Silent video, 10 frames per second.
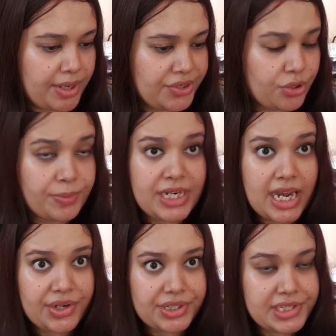by Robert
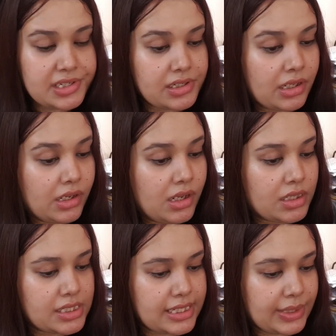Harris.
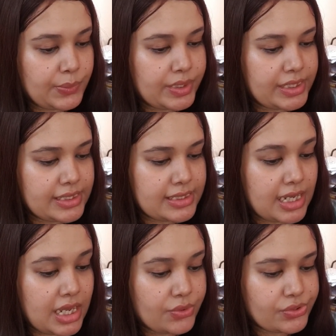The second one is The
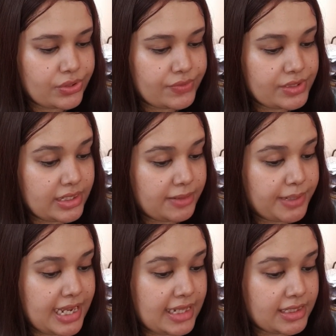House of Silk
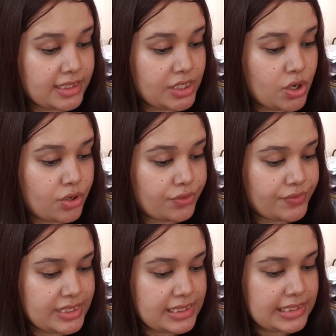by Anthony
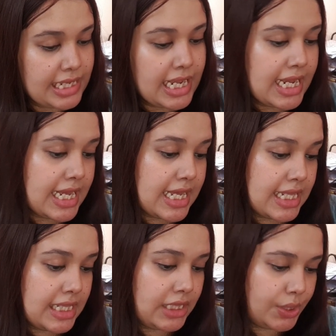Horowitz.
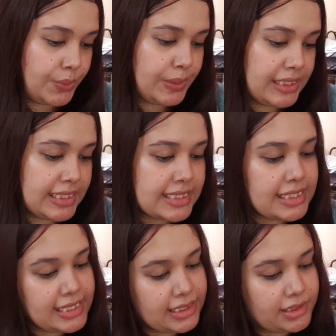The third one is
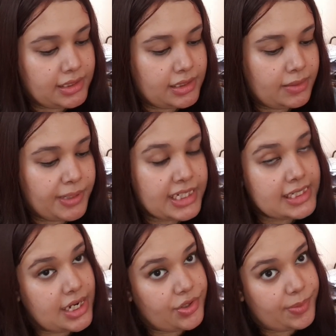Lethal by
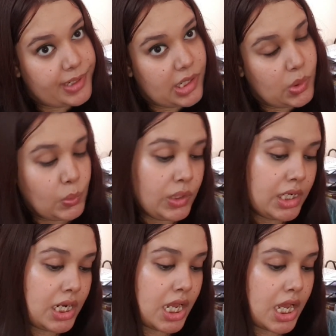Sandra Brown.
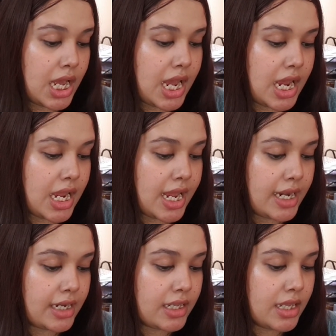
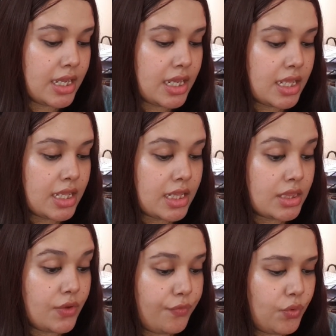And
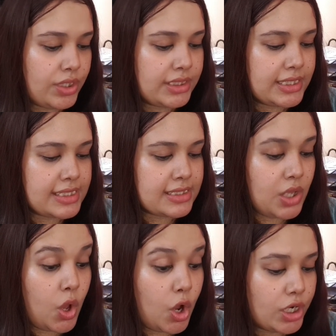the fourth is The
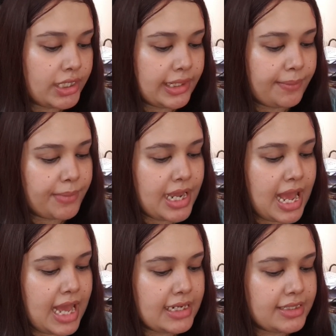Haunting by
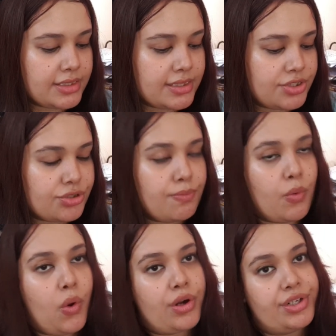Alan
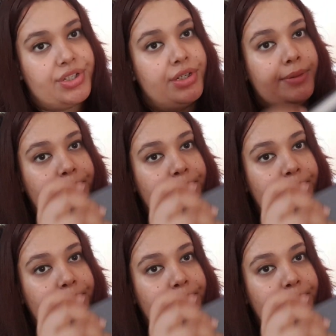Titchmarsh.